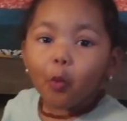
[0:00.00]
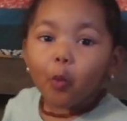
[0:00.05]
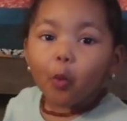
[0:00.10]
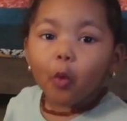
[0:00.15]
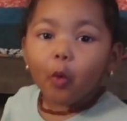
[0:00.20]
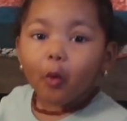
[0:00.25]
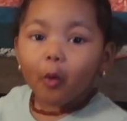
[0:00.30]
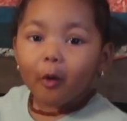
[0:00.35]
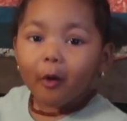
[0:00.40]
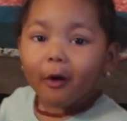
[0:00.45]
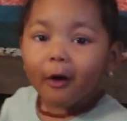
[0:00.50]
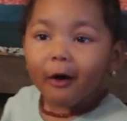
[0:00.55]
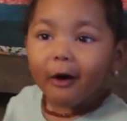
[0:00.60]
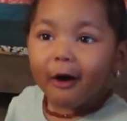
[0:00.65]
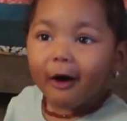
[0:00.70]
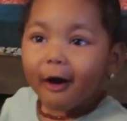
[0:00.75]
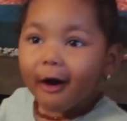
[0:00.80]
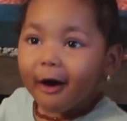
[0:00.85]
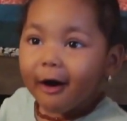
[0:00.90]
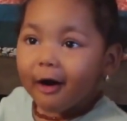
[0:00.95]
Yeah,
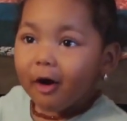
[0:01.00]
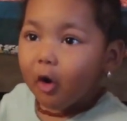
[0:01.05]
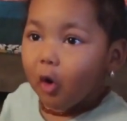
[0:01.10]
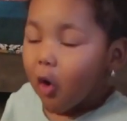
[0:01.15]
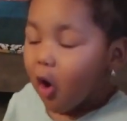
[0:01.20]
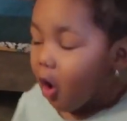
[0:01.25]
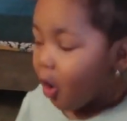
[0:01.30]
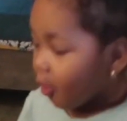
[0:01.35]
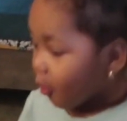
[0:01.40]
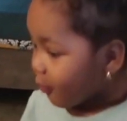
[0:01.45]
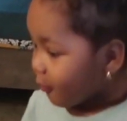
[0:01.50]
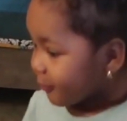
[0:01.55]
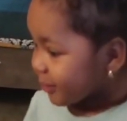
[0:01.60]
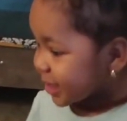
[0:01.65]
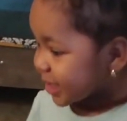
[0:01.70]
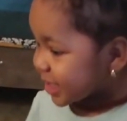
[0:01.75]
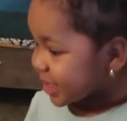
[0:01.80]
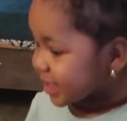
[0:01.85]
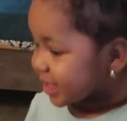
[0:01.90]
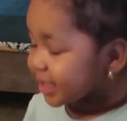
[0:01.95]
girl. Oh,
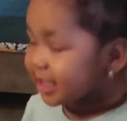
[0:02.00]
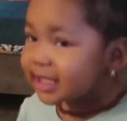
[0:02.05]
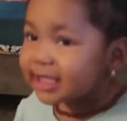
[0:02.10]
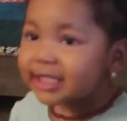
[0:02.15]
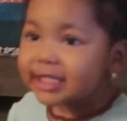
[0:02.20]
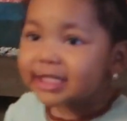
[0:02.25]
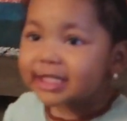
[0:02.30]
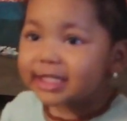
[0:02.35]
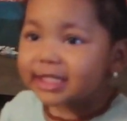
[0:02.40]
it is.